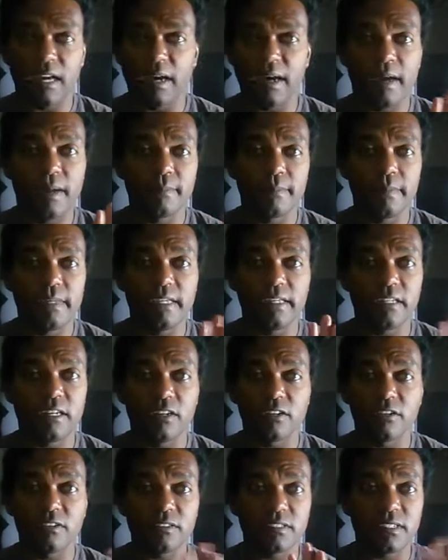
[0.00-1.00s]
I mean,
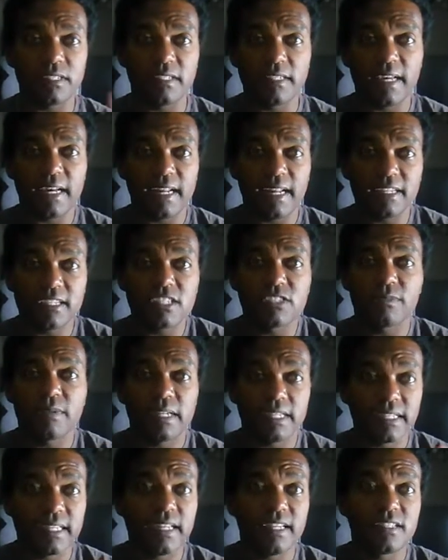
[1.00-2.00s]
other than that, I just
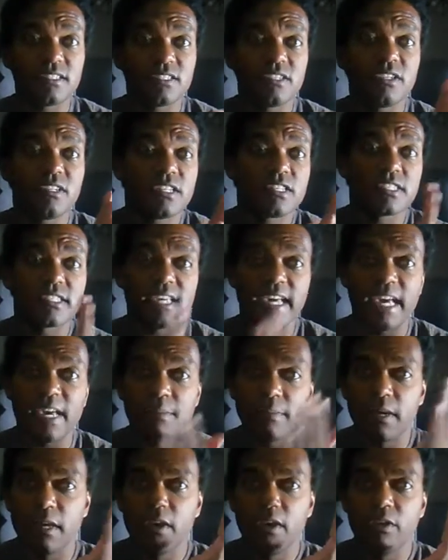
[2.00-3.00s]
want to get into this
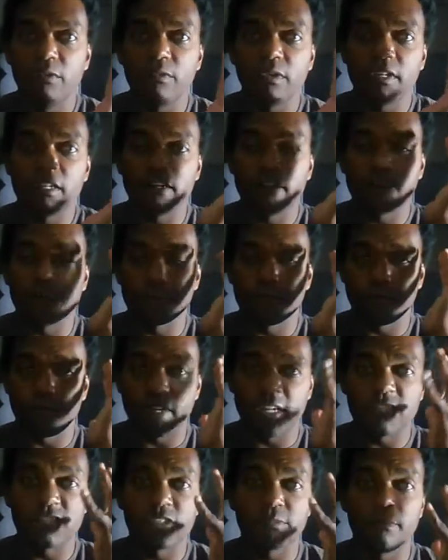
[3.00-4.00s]
game with a
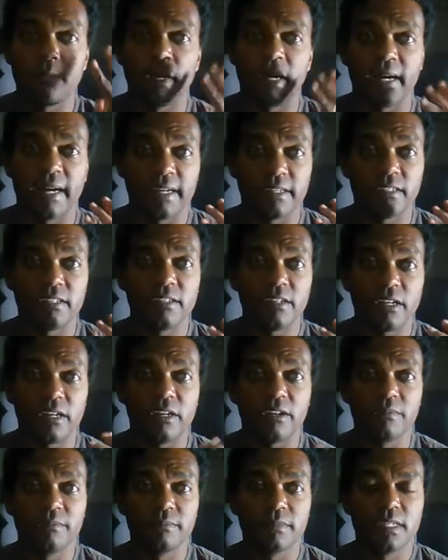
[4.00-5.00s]
fresh mind, you
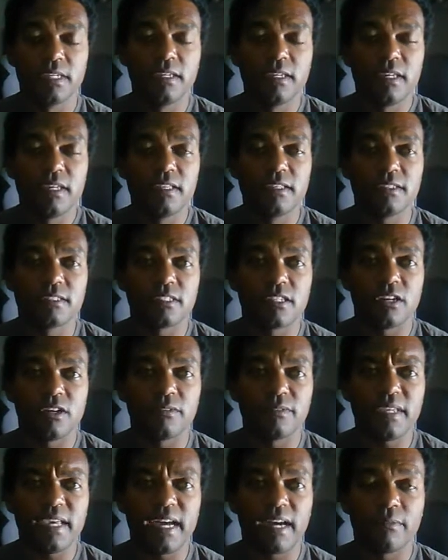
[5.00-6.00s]
know?
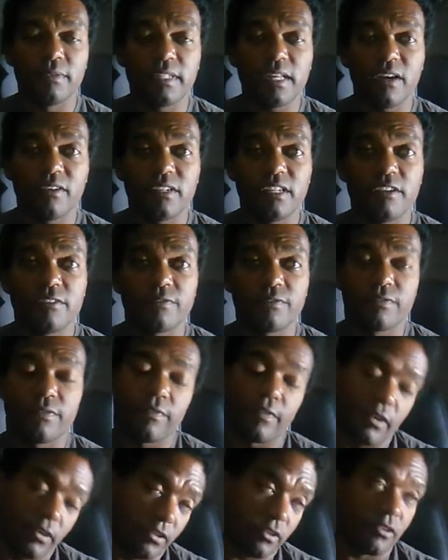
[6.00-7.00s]
So yeah, without any
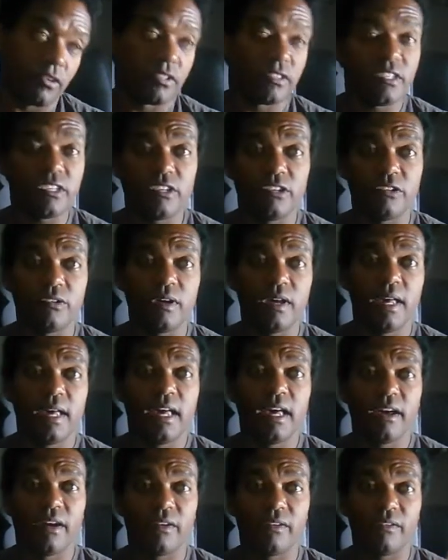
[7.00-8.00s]
further ado,
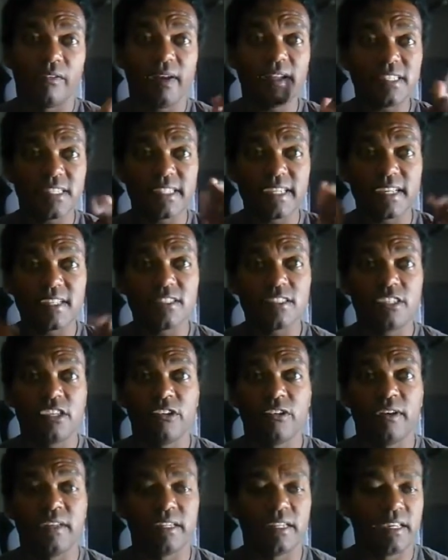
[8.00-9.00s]
let's get
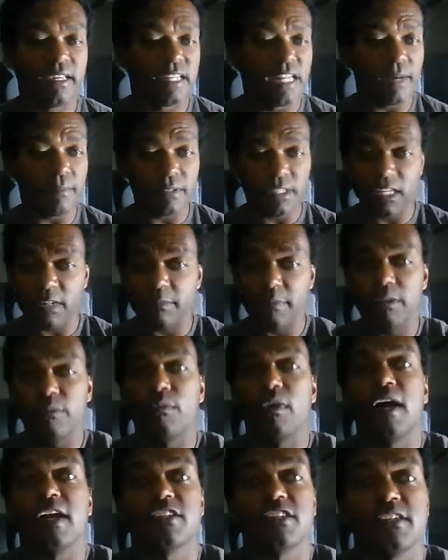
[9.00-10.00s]
to it. And I'm going to be
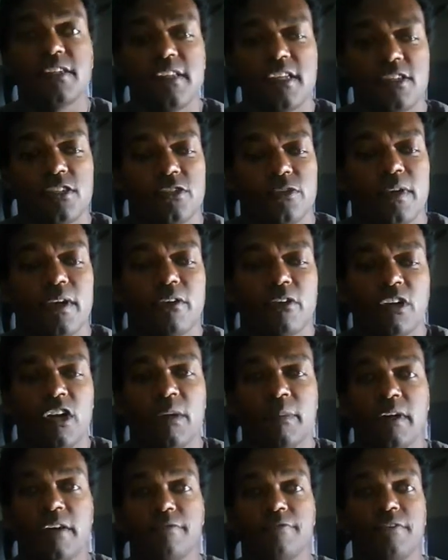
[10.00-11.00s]
watching this trailer
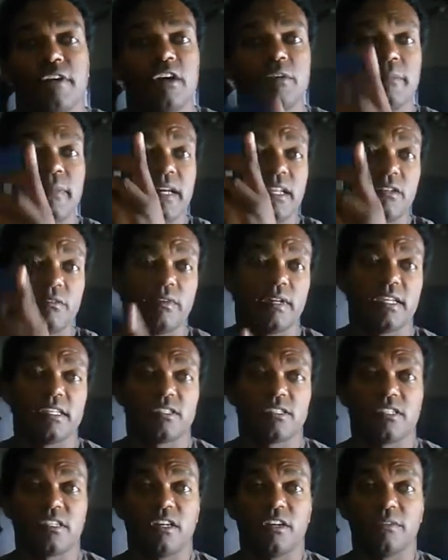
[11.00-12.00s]
on my phone, by the way,
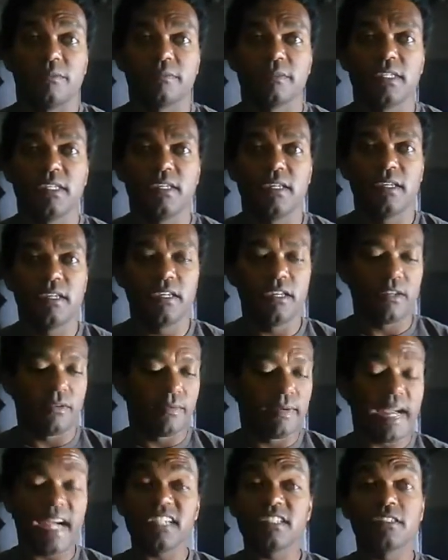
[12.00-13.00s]
so...
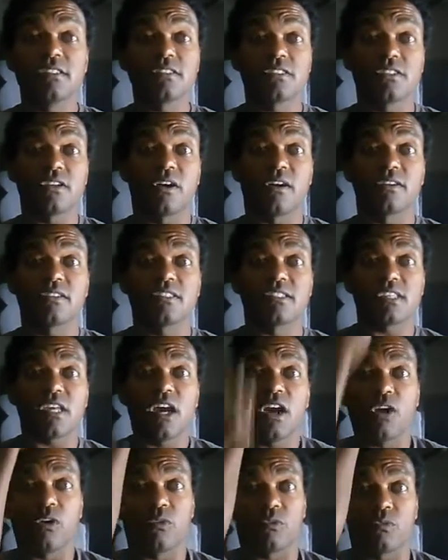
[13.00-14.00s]
Reaction starts
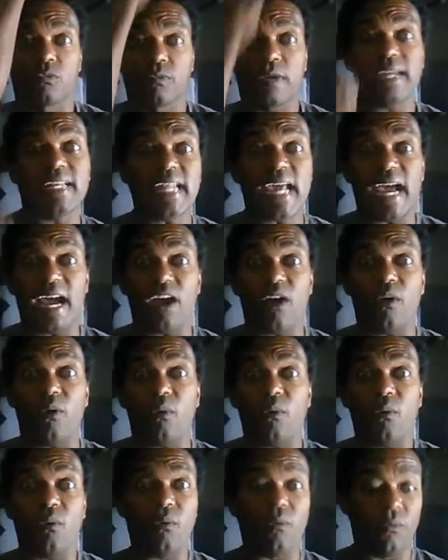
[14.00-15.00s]
right
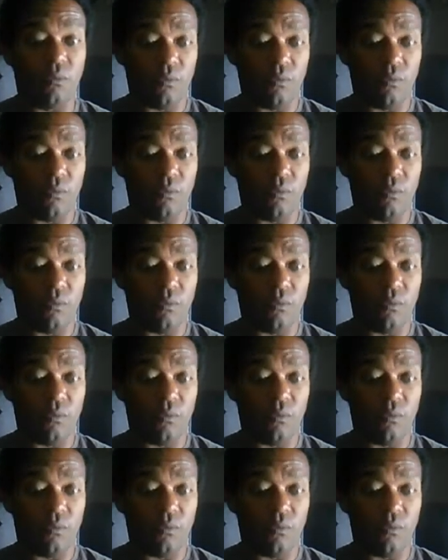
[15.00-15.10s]
now.